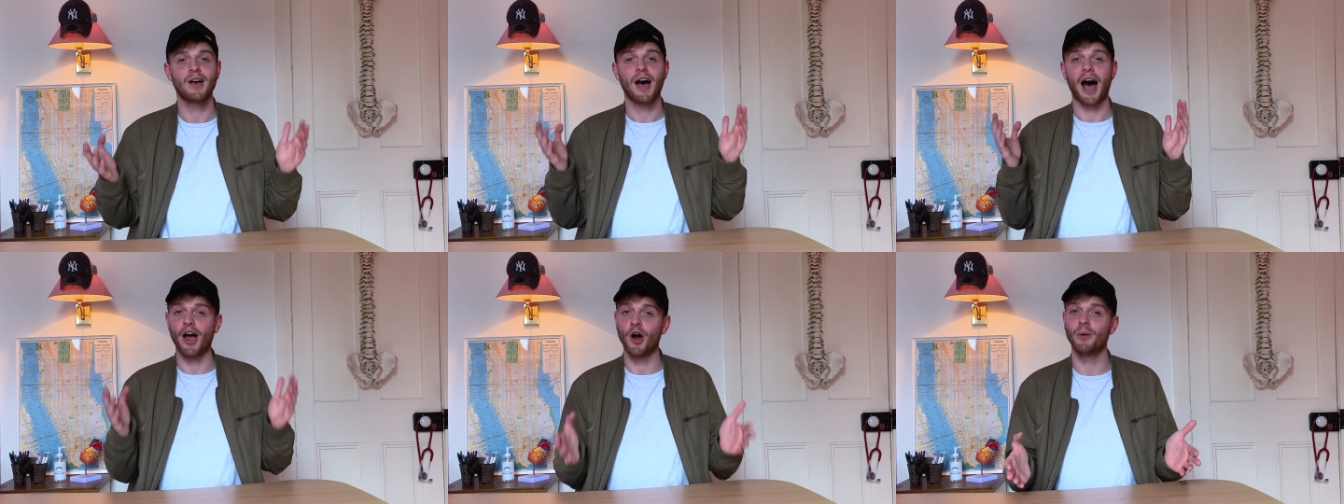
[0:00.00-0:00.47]

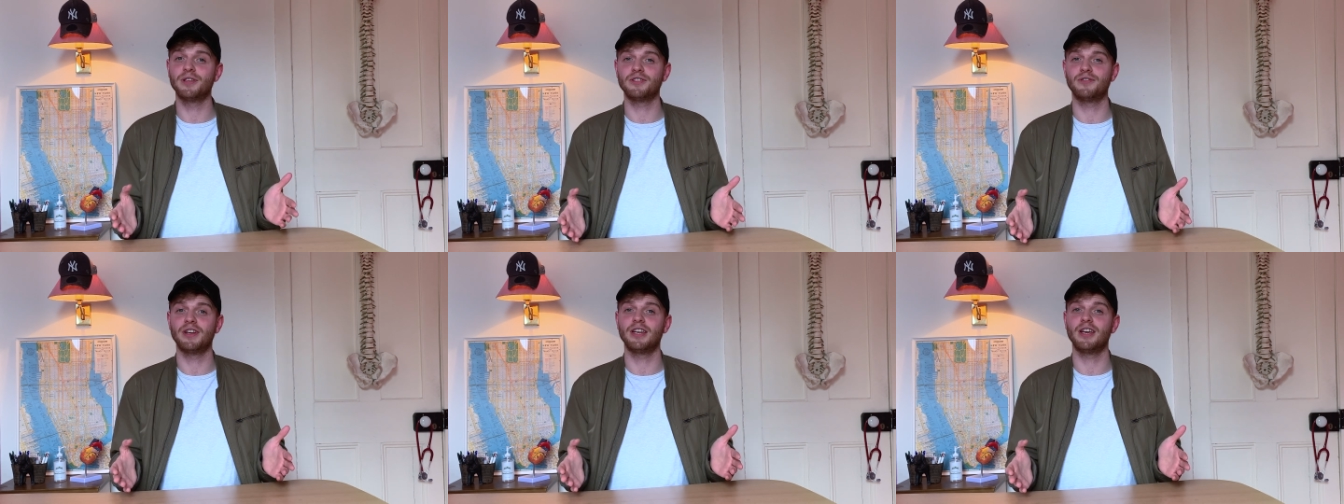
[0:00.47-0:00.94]
I hope this
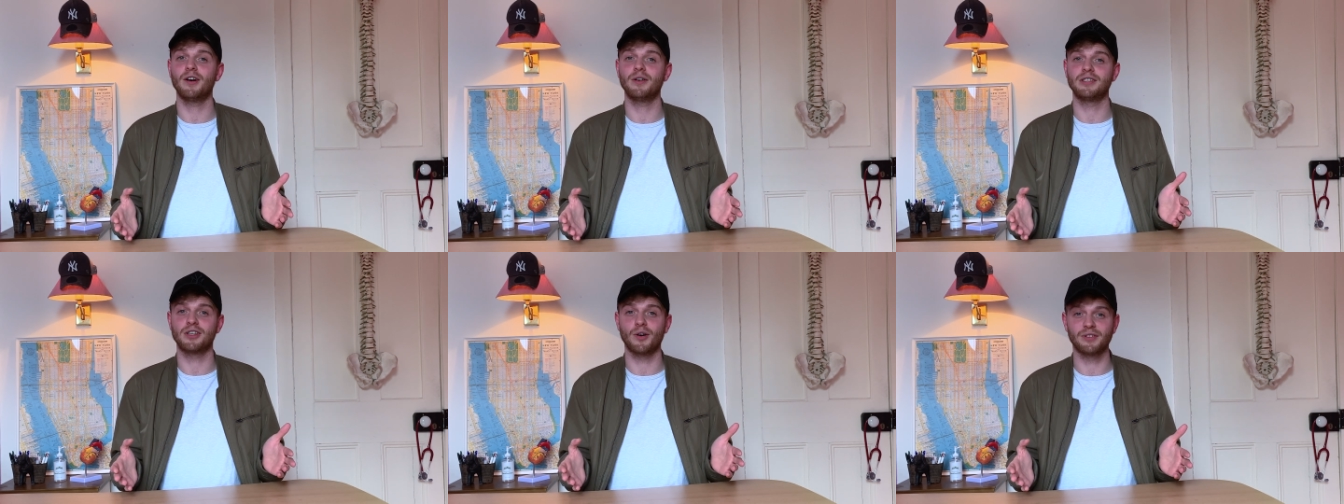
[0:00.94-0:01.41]
video
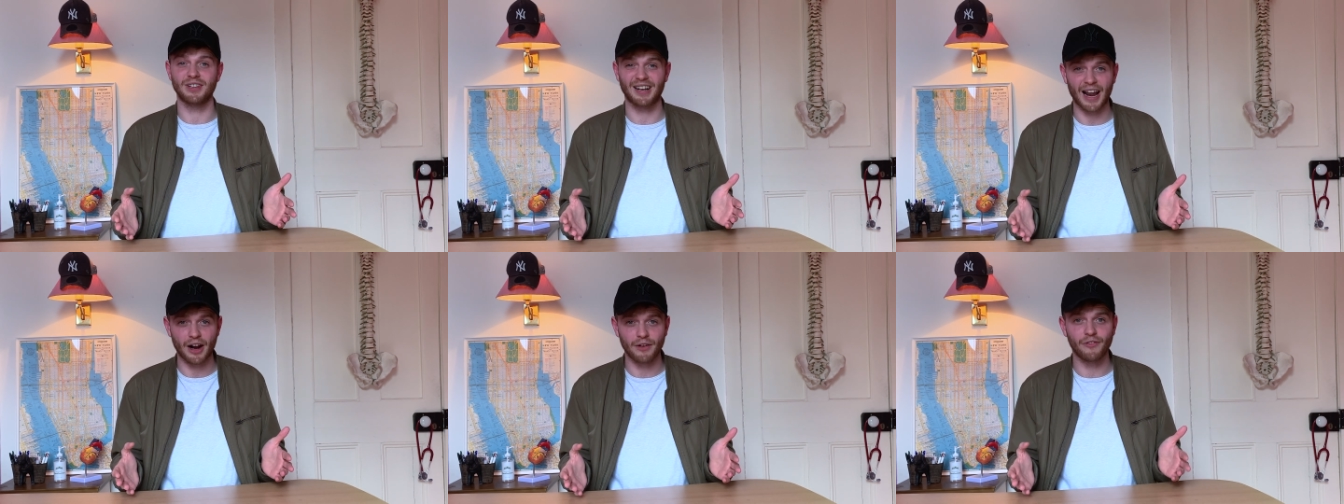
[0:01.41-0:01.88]
is going to
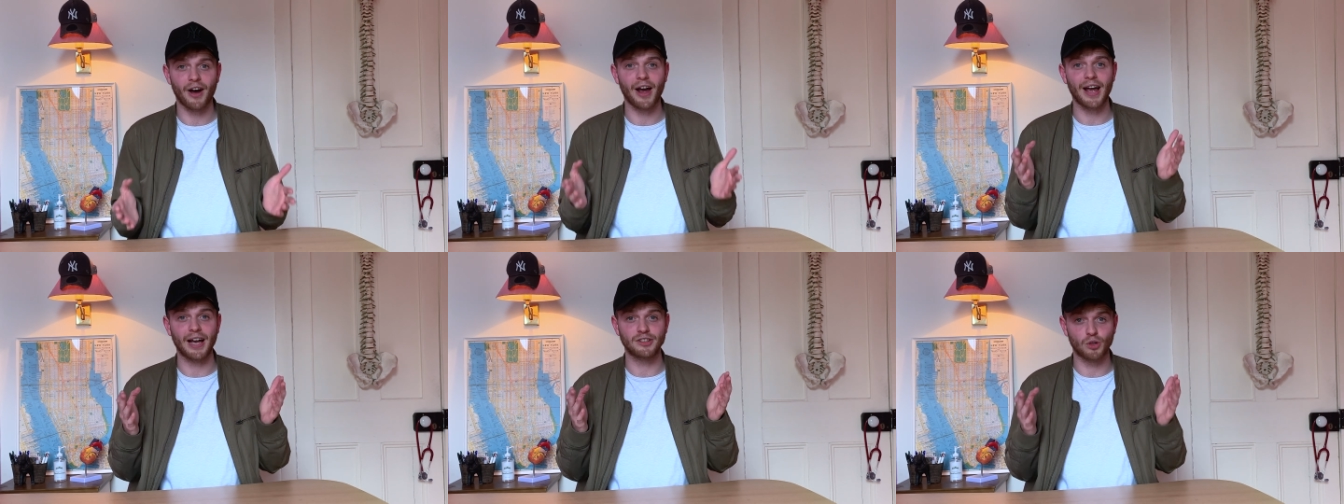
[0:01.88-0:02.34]
clarify
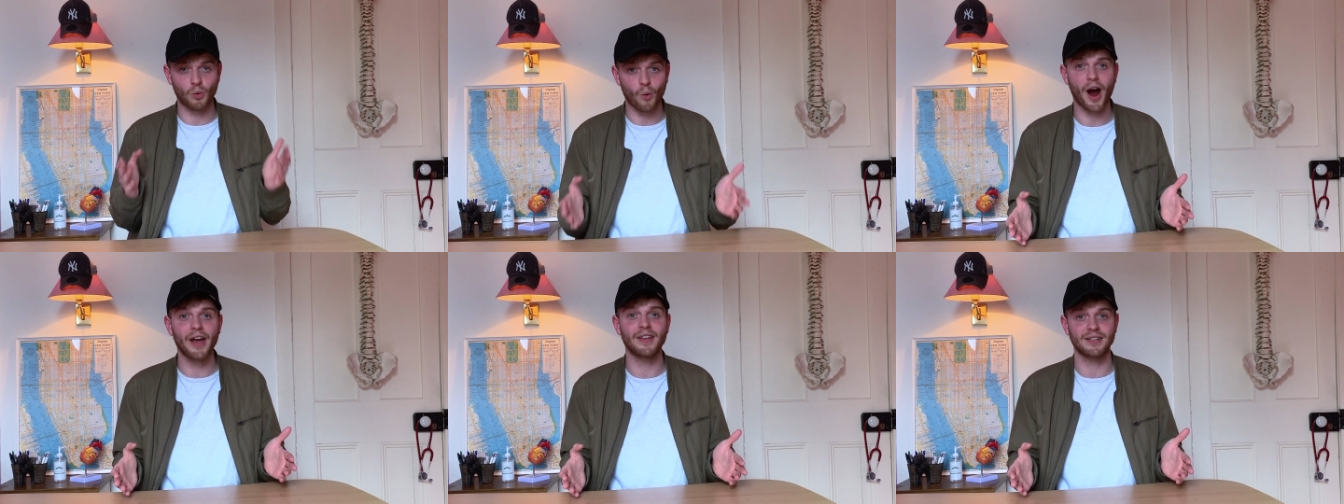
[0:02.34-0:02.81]
as to
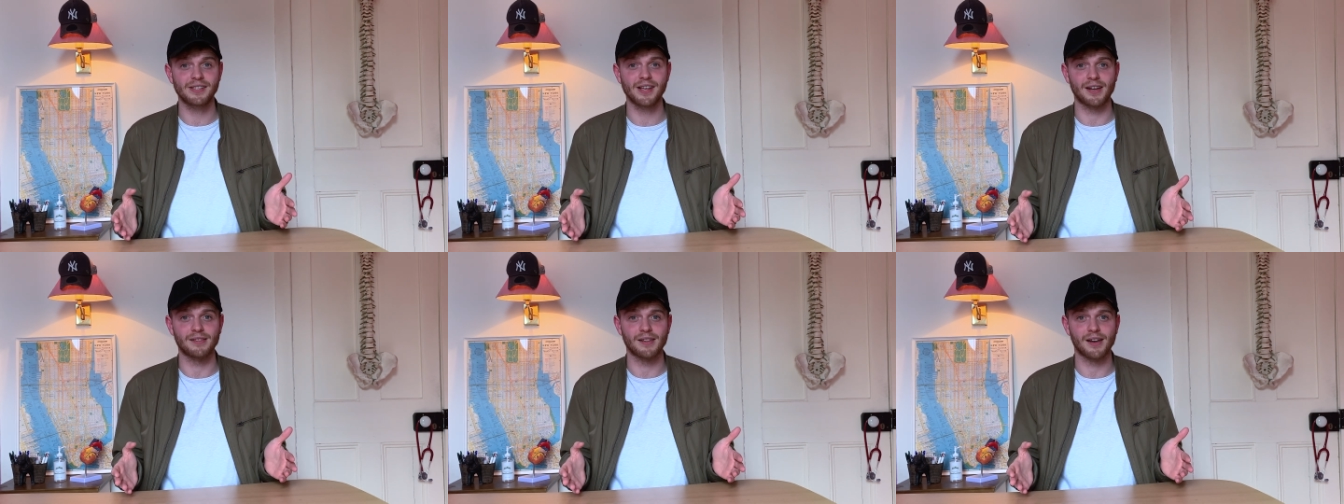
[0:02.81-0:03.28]
why they're
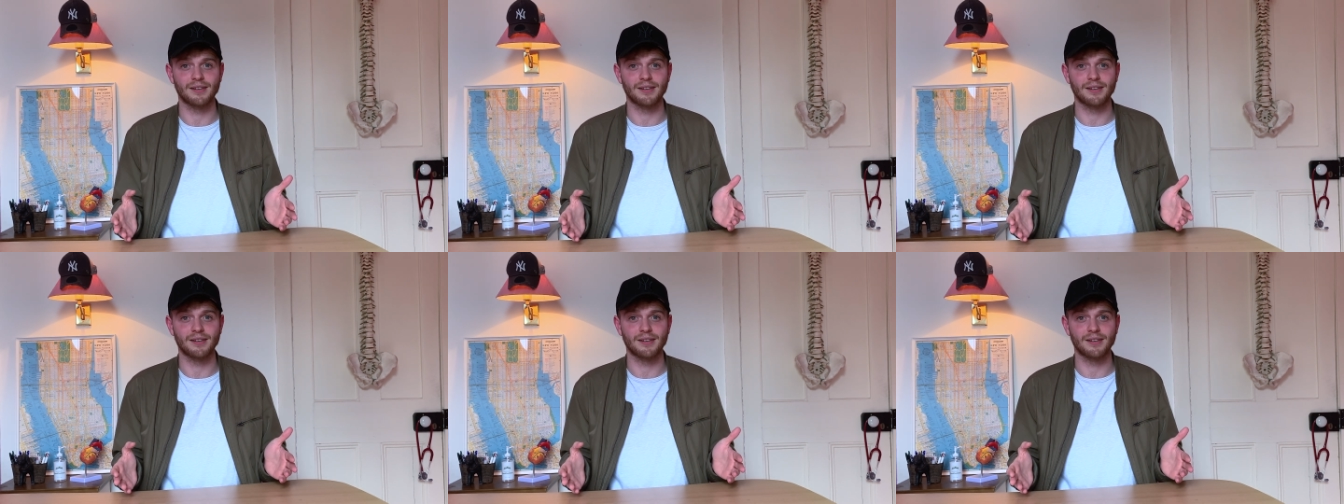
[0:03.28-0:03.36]
saying that.